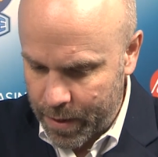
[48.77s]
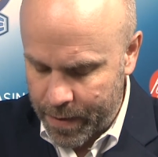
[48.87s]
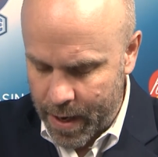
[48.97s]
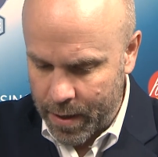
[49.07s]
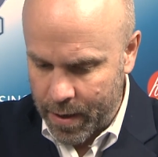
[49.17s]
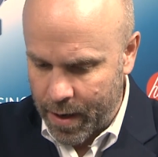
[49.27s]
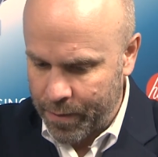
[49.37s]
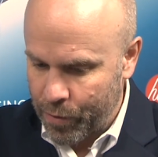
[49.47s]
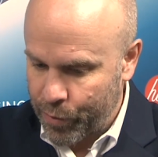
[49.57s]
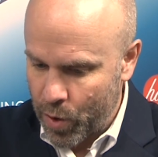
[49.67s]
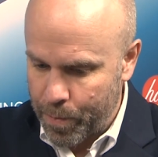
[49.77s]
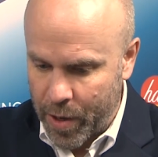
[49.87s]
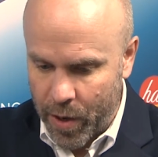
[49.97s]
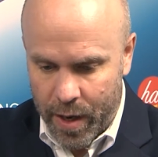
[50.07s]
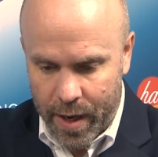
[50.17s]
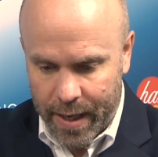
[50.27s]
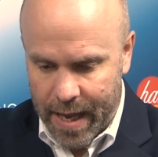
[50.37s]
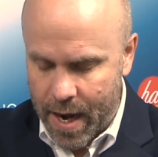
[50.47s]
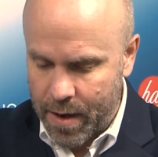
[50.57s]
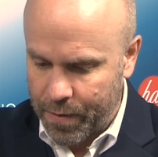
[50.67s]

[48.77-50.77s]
And then uh, in the third period, again,